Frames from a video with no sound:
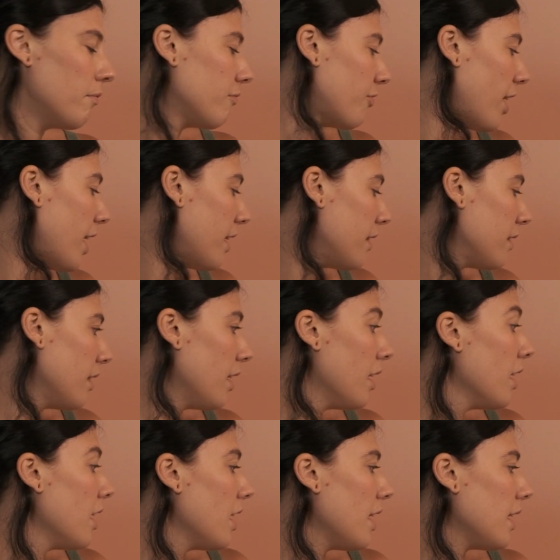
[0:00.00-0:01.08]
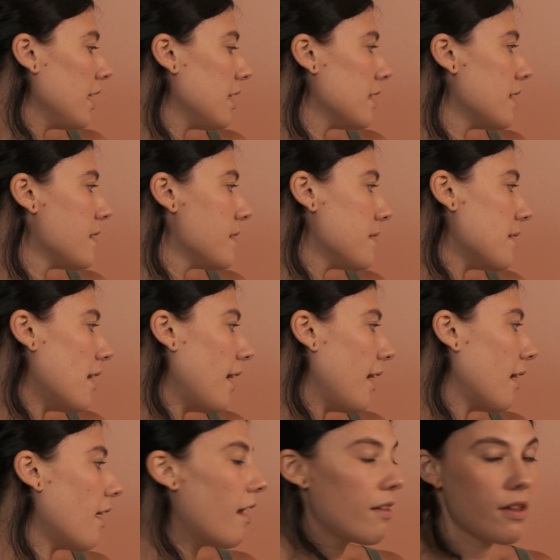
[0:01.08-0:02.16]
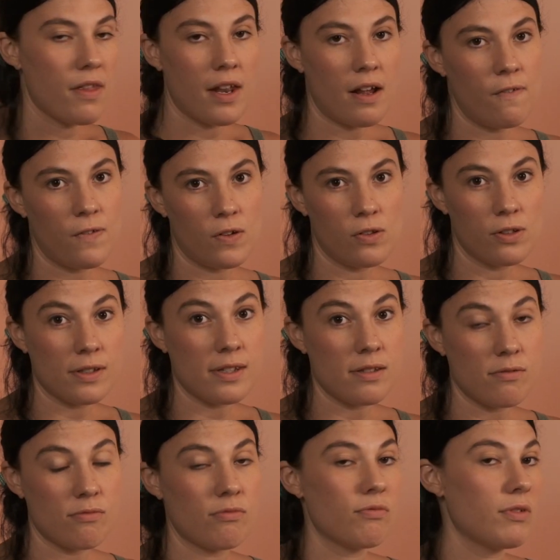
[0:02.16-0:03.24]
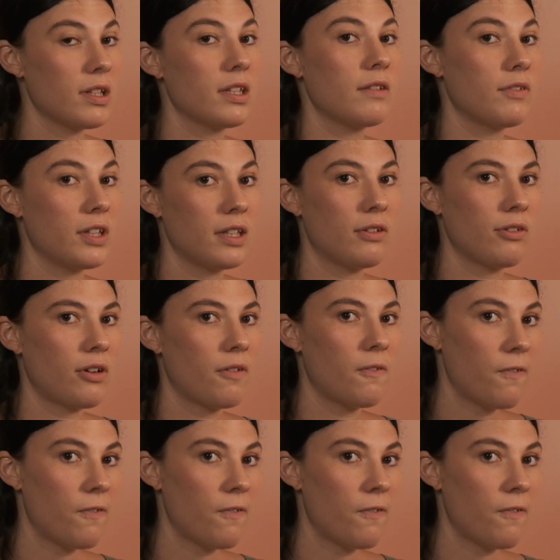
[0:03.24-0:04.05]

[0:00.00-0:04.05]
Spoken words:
Red is a color that I feel looks really, really good on